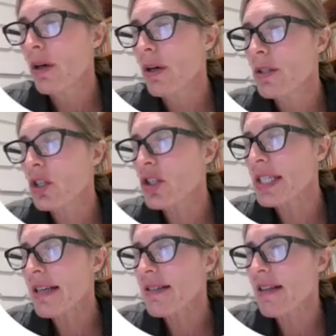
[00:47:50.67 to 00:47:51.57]
So she
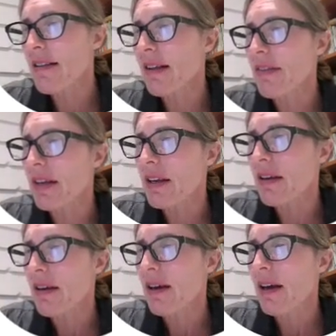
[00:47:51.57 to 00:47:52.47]
says then that the
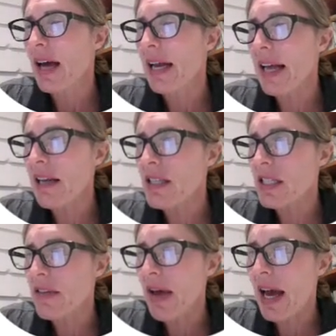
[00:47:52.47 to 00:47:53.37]

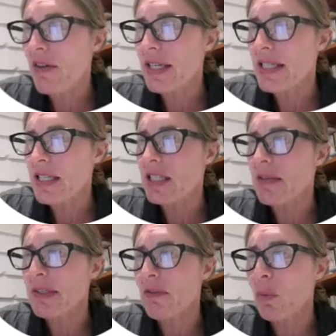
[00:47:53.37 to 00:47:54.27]
analysis of how these
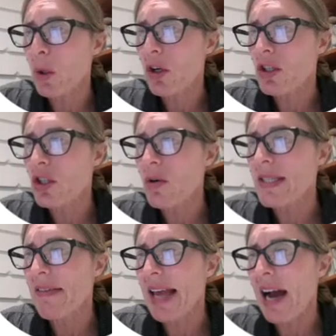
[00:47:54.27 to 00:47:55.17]
systems have worked shows
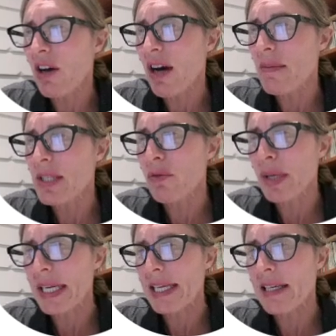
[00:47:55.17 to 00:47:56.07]
that the outcomes are
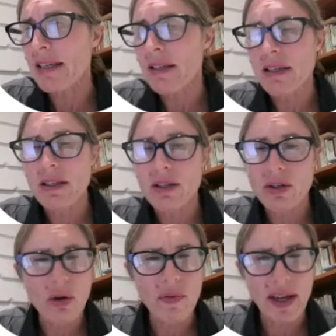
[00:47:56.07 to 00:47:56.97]
really
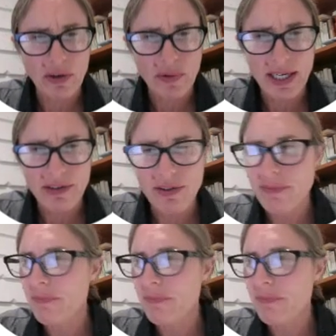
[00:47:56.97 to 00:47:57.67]
not that great.